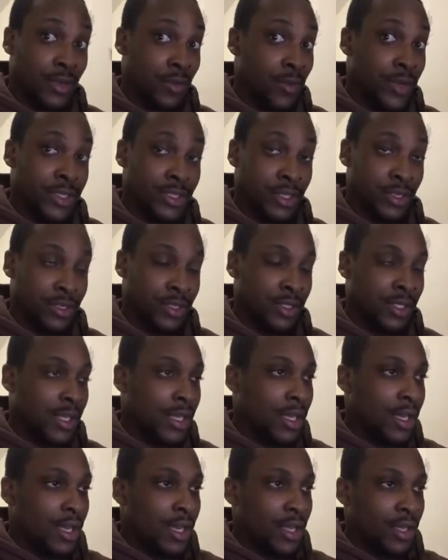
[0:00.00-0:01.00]
for the Wizards.
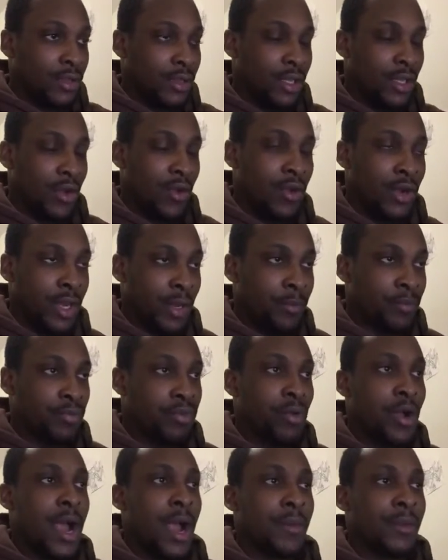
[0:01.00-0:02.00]
The only
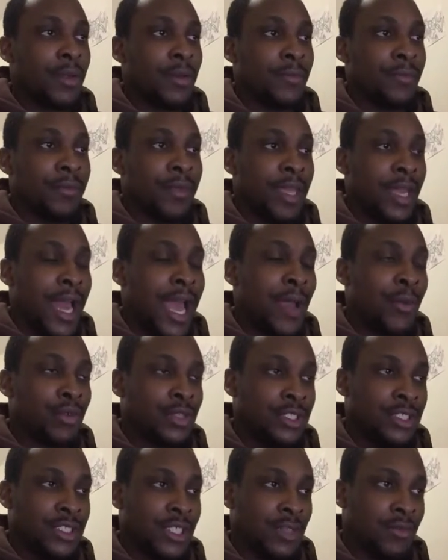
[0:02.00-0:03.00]
problem that I
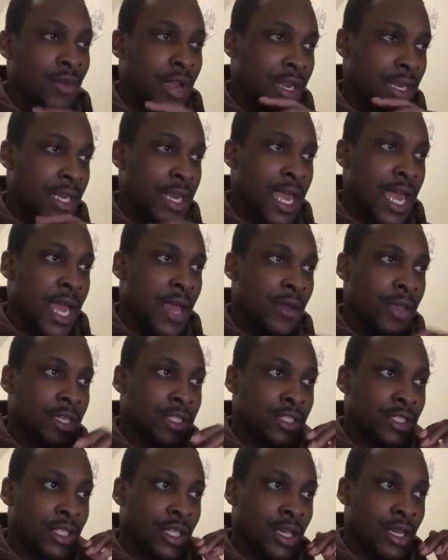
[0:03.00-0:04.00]
would see right now
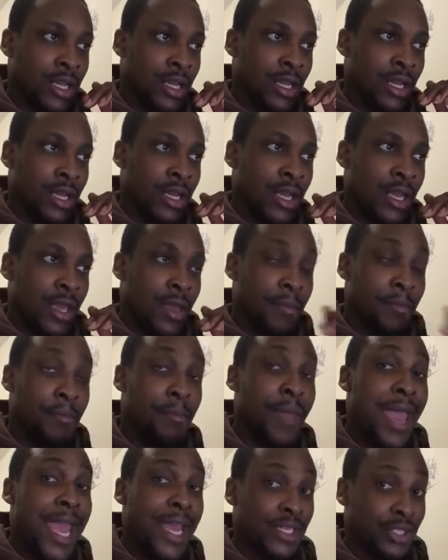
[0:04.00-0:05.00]
is the
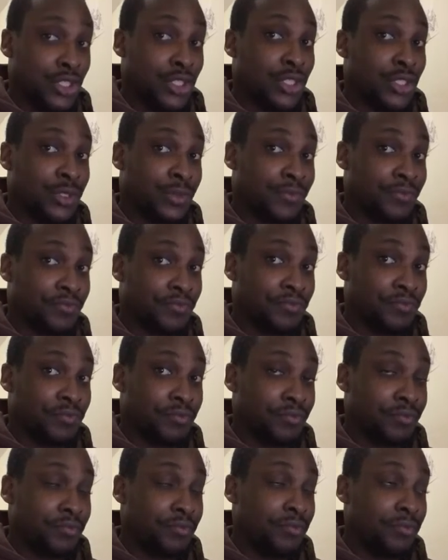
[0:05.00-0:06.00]
bench.
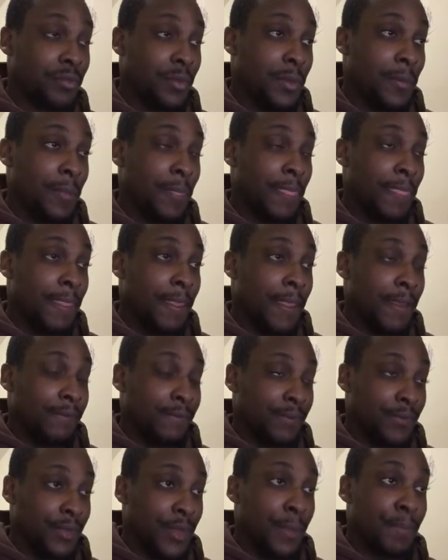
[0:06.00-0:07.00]

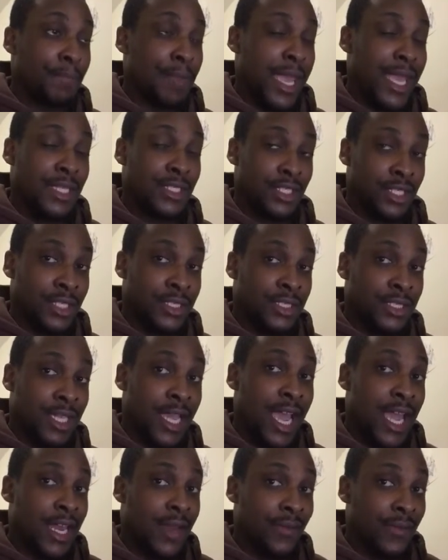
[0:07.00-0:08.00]
The bench is
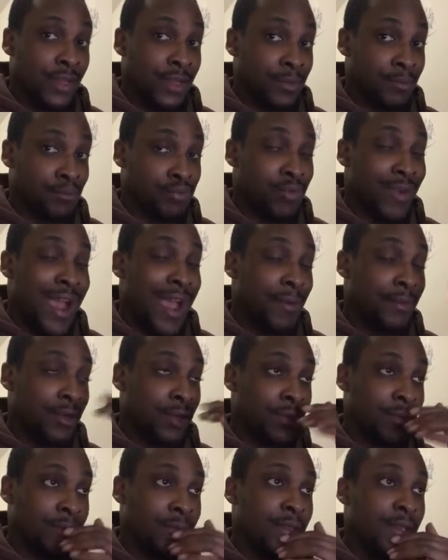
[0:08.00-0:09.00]
kind of a
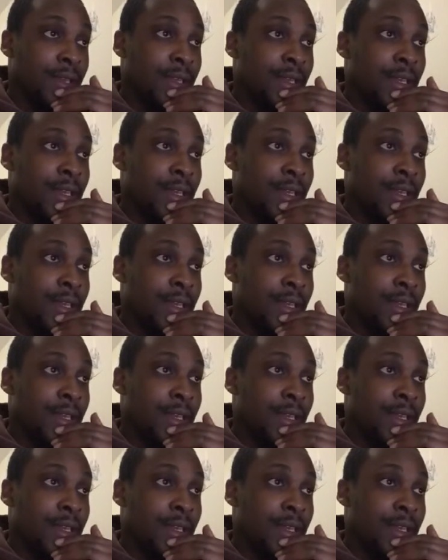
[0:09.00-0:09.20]
problem.